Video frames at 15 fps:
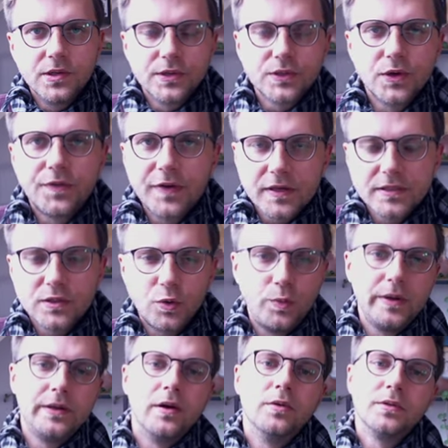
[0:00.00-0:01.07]
surface, so we
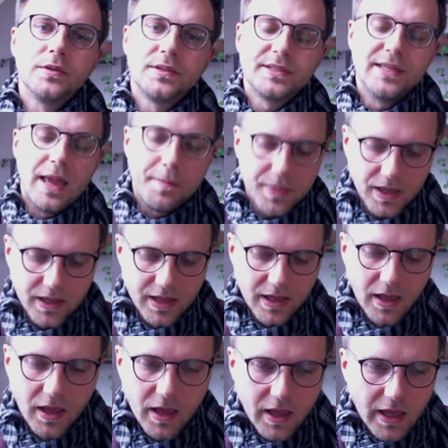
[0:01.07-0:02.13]
don't snap.
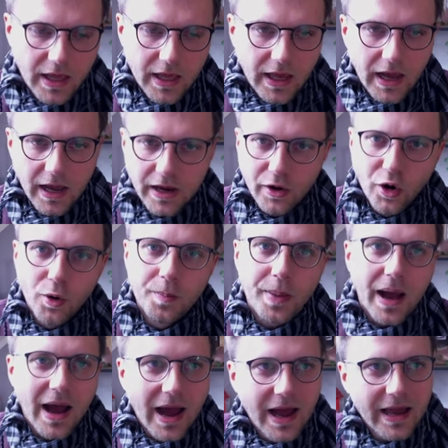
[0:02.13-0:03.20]
I
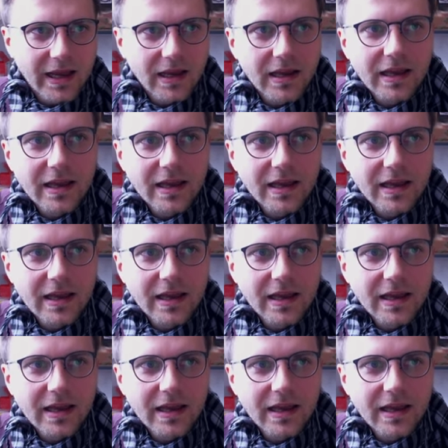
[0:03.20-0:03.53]
hope I